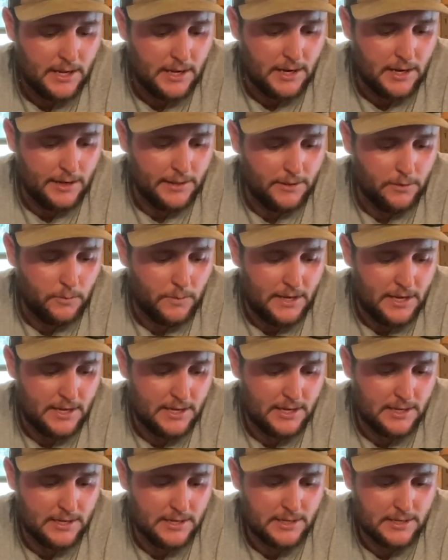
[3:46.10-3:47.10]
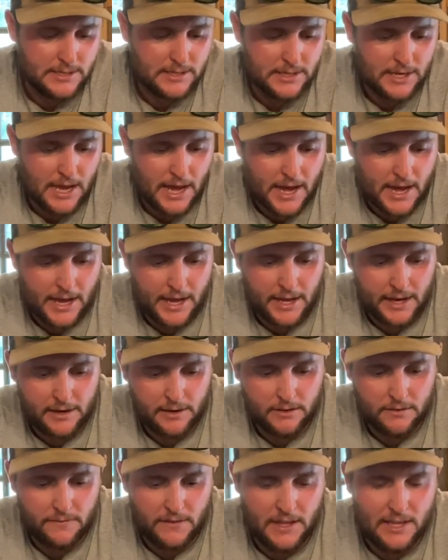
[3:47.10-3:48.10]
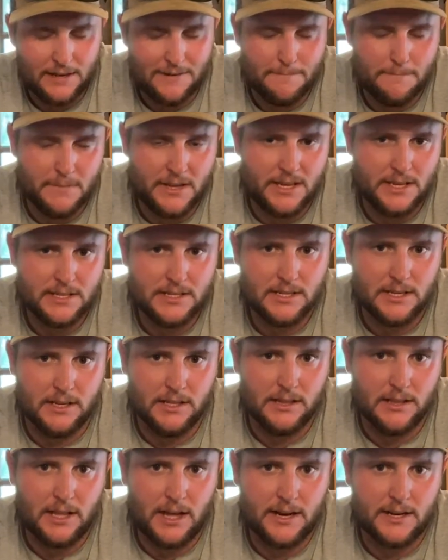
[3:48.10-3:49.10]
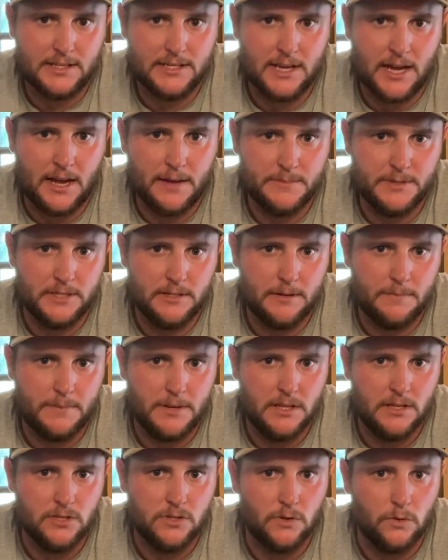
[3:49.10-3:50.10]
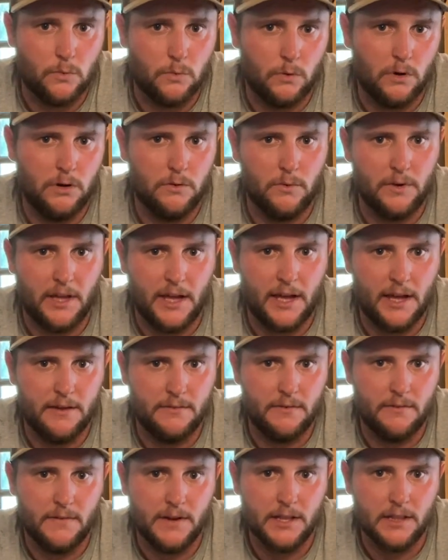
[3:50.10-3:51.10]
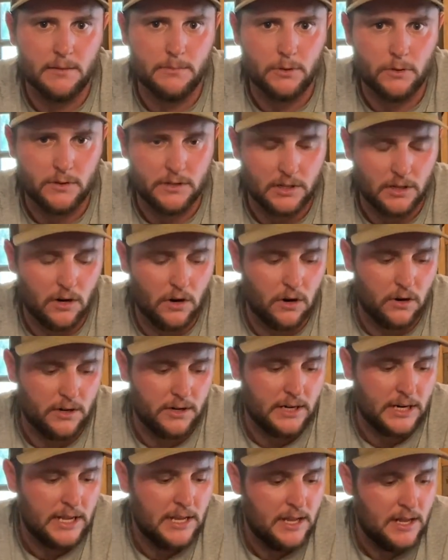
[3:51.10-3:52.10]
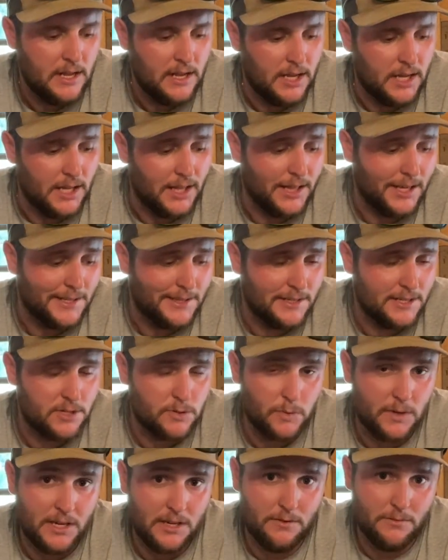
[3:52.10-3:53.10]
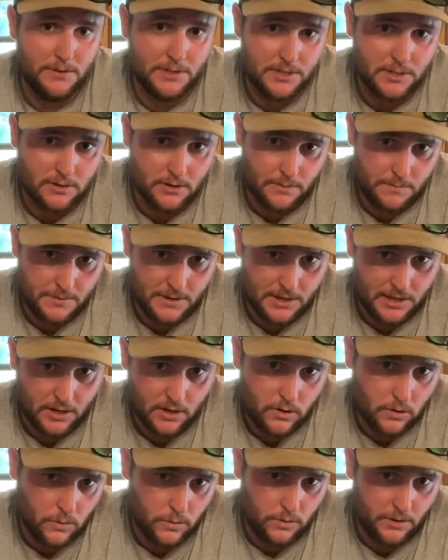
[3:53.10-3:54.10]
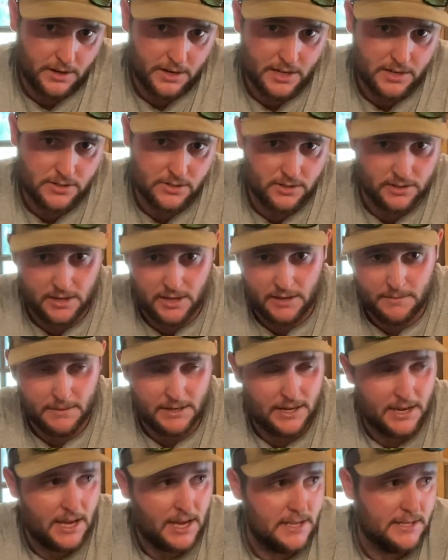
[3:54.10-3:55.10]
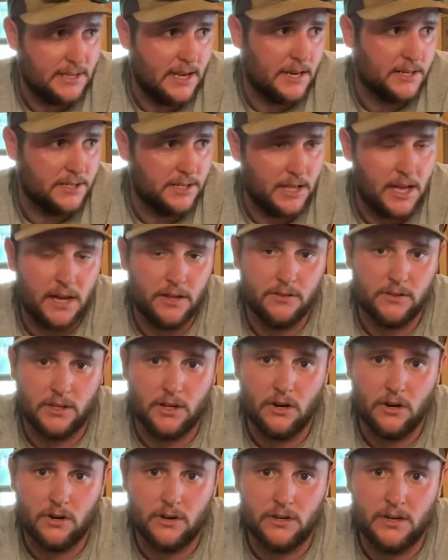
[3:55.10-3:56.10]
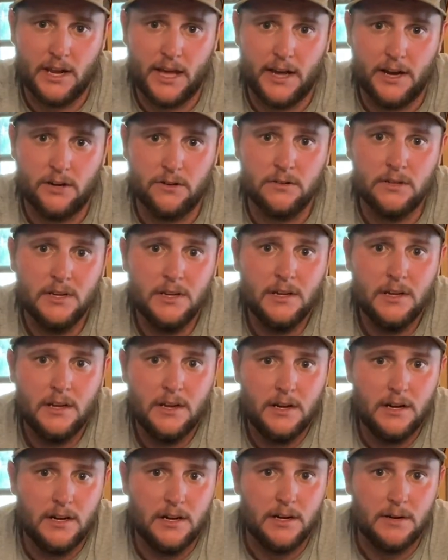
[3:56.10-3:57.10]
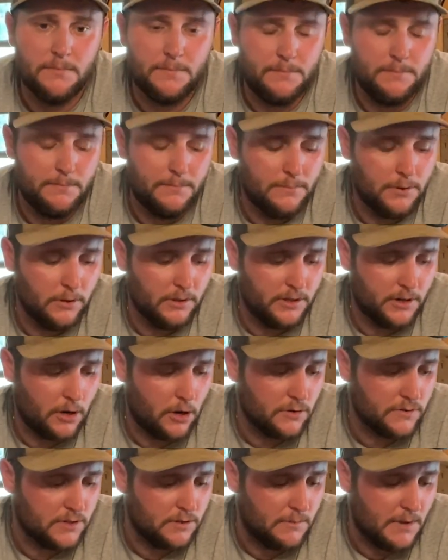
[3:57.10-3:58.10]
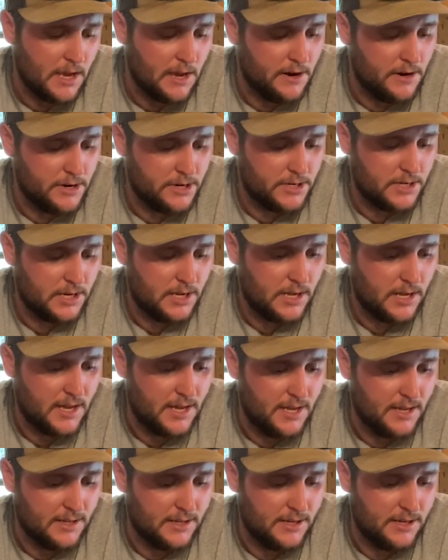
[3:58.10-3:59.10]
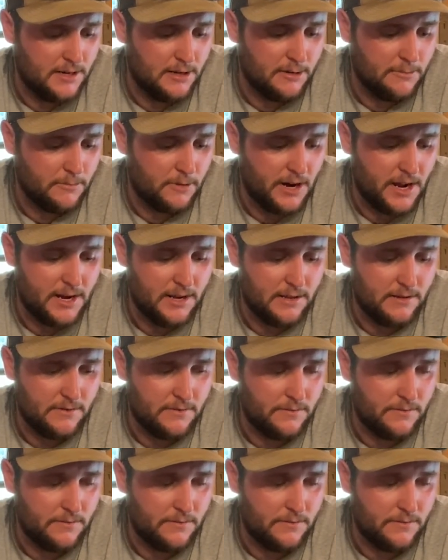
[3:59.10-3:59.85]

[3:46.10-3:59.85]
Uh, the week is kind of hit and miss. A lot of times it depends on what we have available in the garden. Uh, like this week, we started picking corn yesterday. My dad's actually out in the garden now, uh, pulling off some ears and getting them ready.